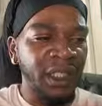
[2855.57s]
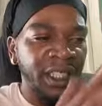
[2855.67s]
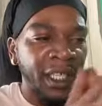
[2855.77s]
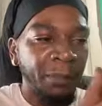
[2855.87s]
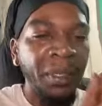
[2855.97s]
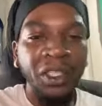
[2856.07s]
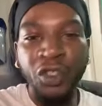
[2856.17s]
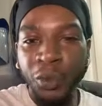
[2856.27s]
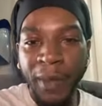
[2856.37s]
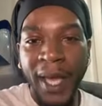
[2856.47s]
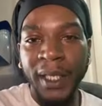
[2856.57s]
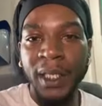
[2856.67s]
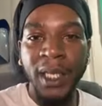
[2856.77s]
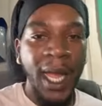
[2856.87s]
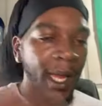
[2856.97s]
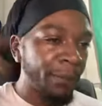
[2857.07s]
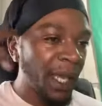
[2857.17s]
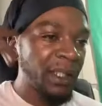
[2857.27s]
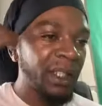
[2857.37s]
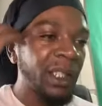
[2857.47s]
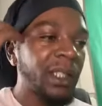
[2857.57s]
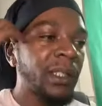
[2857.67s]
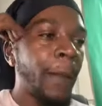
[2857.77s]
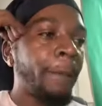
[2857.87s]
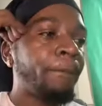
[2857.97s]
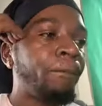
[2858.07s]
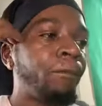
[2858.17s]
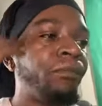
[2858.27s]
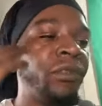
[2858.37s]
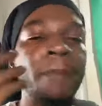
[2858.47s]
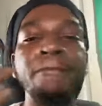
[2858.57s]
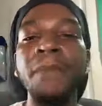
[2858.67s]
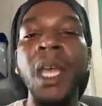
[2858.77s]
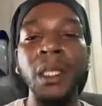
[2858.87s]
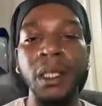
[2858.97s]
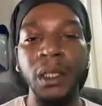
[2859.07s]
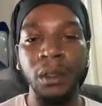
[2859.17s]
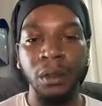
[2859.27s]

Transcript: can put you back in line by just the melody,